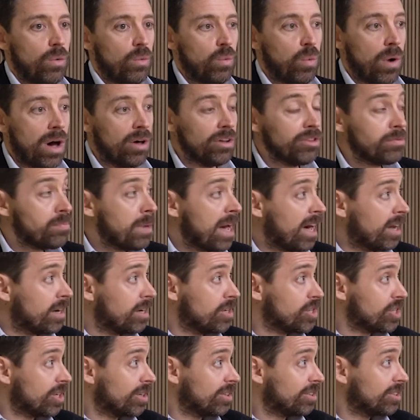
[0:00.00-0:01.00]
wealth
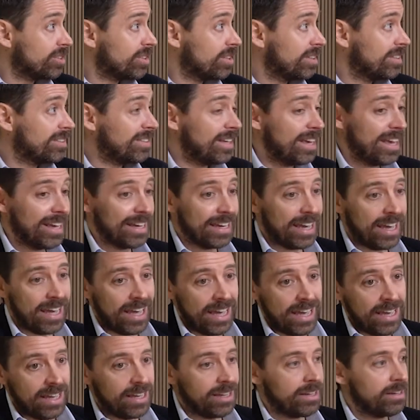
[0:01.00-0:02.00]
managers saying,
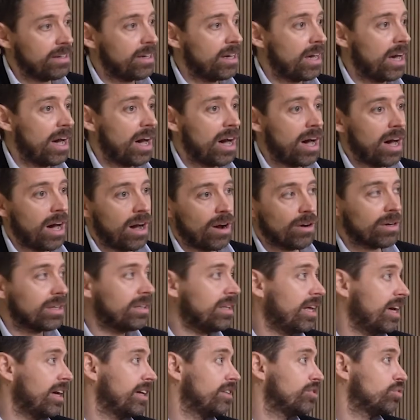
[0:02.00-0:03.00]
hey, our
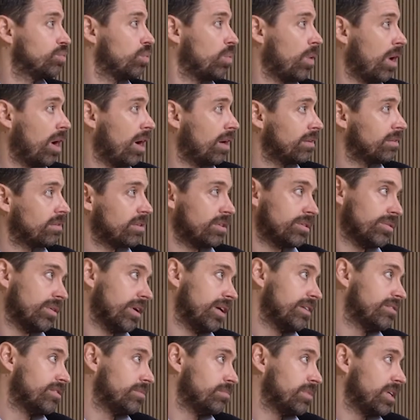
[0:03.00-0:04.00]
clients want to
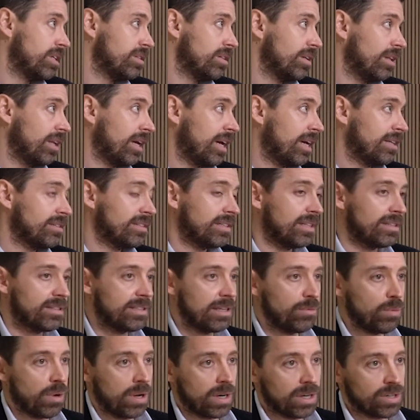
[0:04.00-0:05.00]
trade some digital assets.
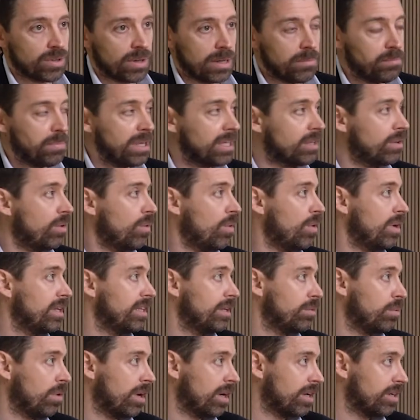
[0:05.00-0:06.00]
They want to trade Bitcoin.
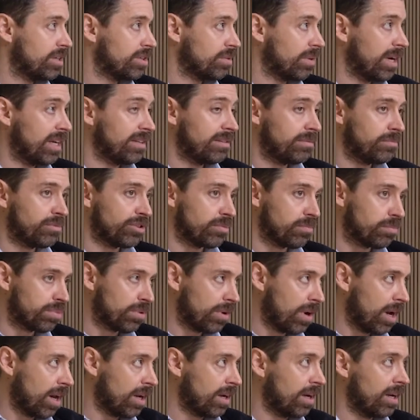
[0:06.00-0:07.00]
They want to trade some
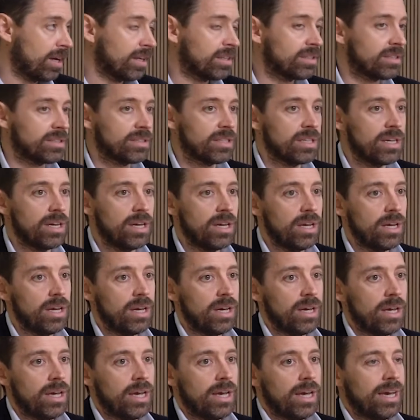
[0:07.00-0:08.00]
products.
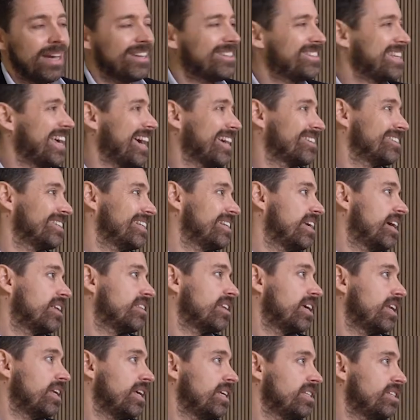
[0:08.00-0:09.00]
It's actually
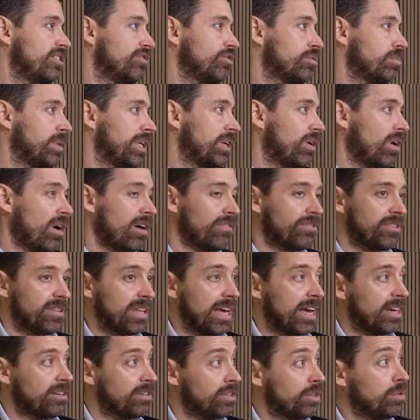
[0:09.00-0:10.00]
not that easy for me to offer
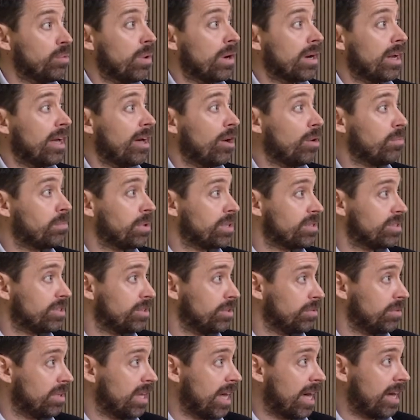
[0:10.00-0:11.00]
that. Do you want to help us
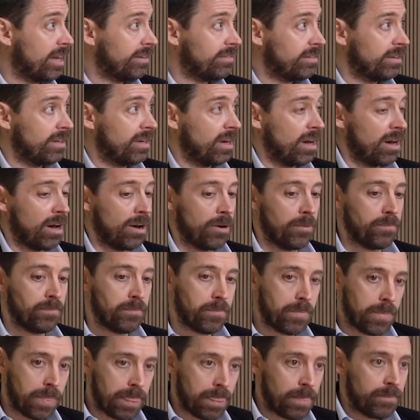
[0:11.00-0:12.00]
do that?
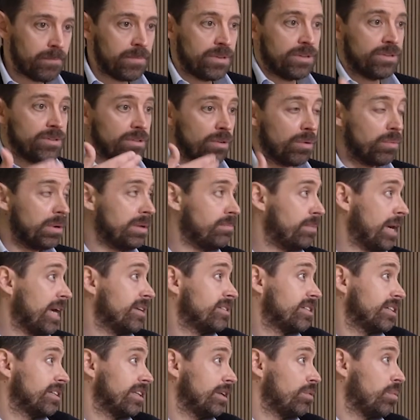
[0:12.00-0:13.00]
So we
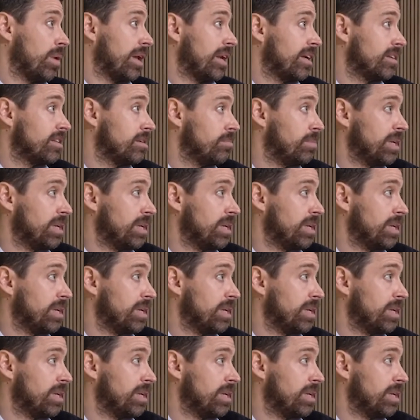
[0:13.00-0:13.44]
basically went into